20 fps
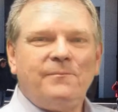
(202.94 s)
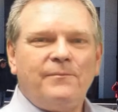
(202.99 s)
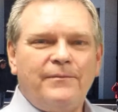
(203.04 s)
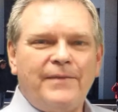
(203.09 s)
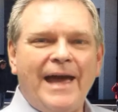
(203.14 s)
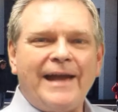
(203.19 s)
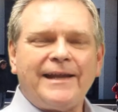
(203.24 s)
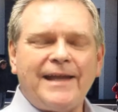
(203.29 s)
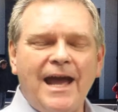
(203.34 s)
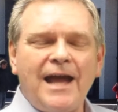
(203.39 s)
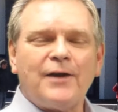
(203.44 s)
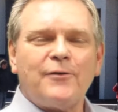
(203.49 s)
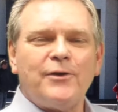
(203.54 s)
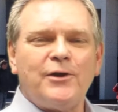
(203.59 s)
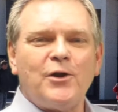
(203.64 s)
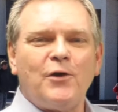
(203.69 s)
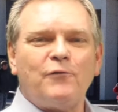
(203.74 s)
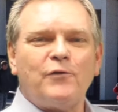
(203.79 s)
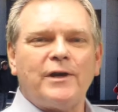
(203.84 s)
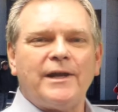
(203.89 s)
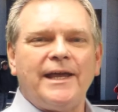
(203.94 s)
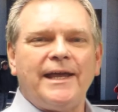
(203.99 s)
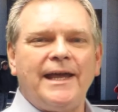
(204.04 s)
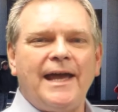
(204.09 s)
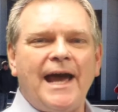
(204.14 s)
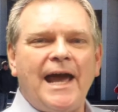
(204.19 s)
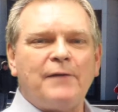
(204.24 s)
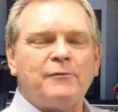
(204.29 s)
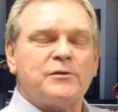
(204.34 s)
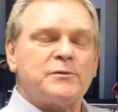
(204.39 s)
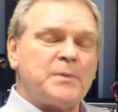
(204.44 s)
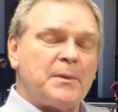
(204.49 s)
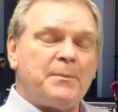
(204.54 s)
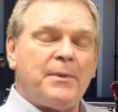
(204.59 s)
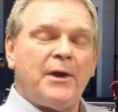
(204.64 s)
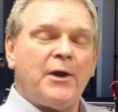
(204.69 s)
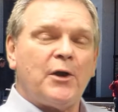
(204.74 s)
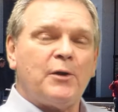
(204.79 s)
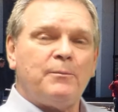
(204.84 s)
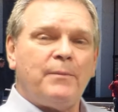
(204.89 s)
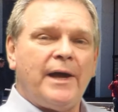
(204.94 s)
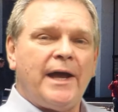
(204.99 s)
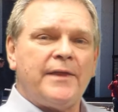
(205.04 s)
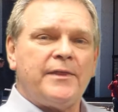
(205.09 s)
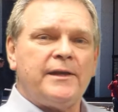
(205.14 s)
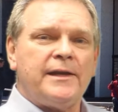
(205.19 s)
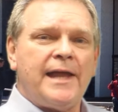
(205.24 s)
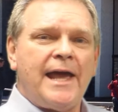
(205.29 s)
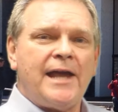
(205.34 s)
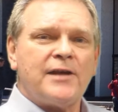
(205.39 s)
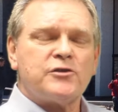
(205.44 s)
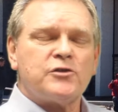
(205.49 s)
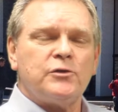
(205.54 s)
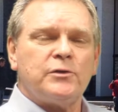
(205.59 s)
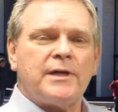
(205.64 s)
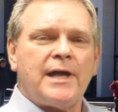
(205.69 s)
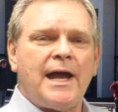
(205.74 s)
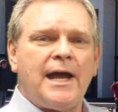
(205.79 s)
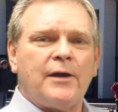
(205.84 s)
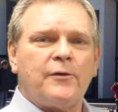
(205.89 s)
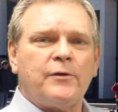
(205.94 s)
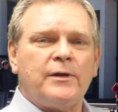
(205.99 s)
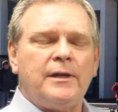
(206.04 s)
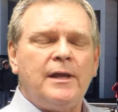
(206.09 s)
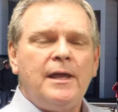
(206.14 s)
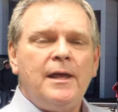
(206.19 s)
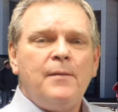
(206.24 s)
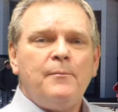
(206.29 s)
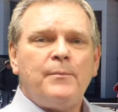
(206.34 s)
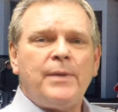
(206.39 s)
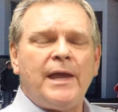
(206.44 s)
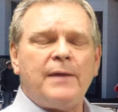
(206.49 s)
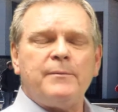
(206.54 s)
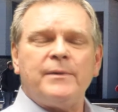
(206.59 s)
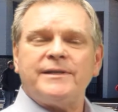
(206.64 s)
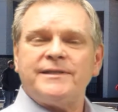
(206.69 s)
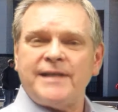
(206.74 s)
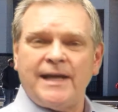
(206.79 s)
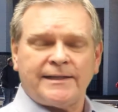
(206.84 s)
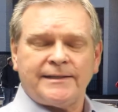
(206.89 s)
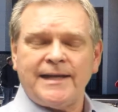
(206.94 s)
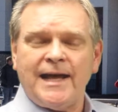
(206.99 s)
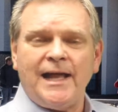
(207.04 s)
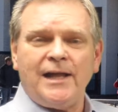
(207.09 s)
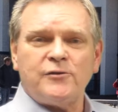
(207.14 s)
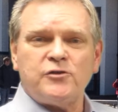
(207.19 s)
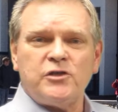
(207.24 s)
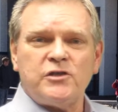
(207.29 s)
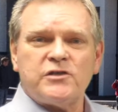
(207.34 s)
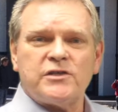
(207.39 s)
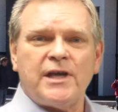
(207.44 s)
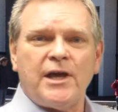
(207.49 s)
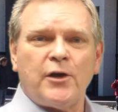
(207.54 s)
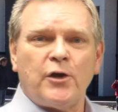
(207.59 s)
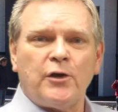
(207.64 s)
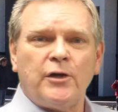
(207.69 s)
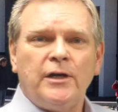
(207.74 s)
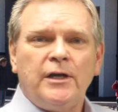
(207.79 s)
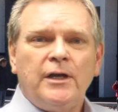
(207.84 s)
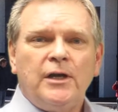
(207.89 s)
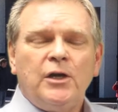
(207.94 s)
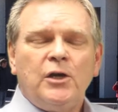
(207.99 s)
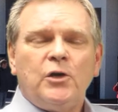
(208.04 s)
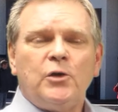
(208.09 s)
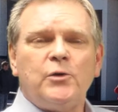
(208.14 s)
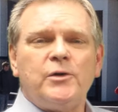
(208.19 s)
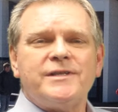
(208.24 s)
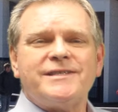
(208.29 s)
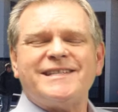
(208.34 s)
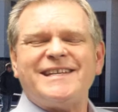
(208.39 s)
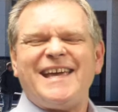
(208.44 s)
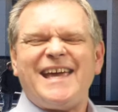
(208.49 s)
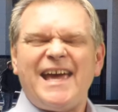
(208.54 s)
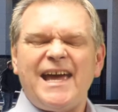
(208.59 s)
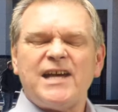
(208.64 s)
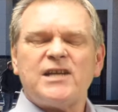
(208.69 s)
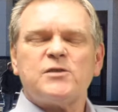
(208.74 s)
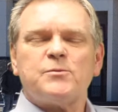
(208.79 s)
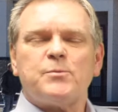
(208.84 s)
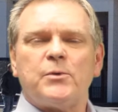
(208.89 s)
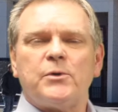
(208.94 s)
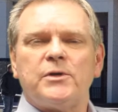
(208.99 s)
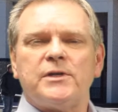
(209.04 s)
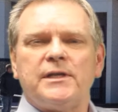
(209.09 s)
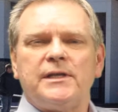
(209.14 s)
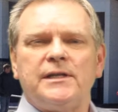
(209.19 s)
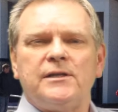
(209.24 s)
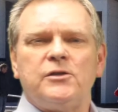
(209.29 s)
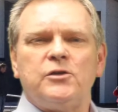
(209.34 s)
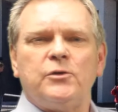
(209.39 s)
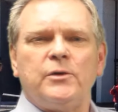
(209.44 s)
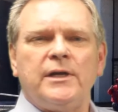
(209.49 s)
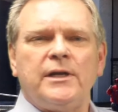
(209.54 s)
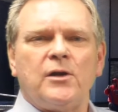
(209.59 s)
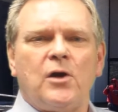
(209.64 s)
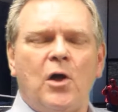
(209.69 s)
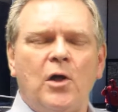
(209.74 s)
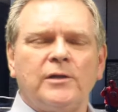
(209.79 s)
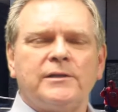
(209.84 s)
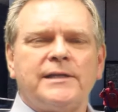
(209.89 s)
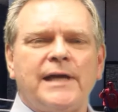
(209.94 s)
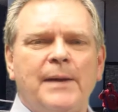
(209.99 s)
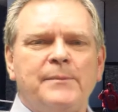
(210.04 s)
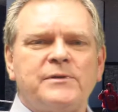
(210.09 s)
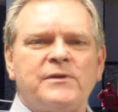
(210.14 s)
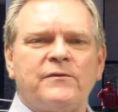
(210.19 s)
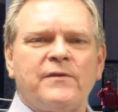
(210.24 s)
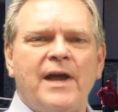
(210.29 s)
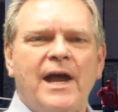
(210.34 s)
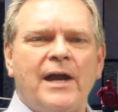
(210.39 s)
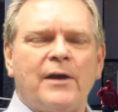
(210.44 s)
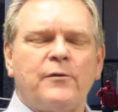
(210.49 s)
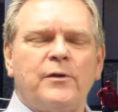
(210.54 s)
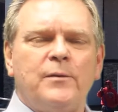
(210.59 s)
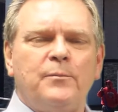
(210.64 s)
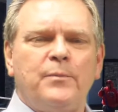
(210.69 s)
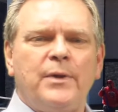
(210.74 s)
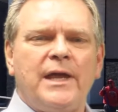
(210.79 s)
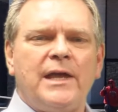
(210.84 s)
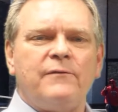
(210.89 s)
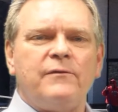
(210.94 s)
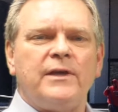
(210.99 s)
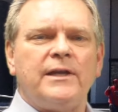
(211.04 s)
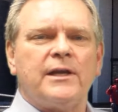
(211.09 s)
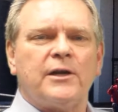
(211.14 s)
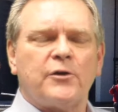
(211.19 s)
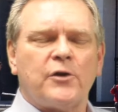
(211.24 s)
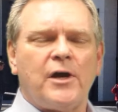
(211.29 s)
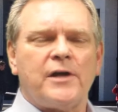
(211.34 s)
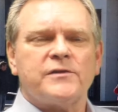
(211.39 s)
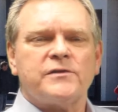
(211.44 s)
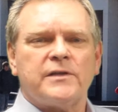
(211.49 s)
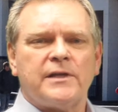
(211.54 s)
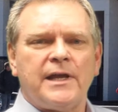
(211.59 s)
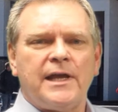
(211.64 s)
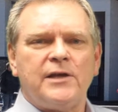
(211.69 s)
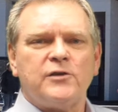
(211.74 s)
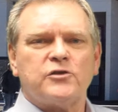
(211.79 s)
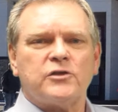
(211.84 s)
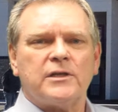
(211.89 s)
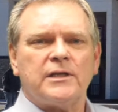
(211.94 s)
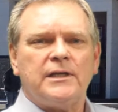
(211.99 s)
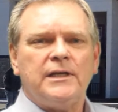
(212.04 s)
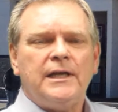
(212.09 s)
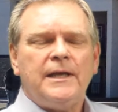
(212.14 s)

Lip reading: That concrete overlay guide was prepared by the National Concrete Pavement Technology Center, who is the expert in doing all types of concrete paving across the nation.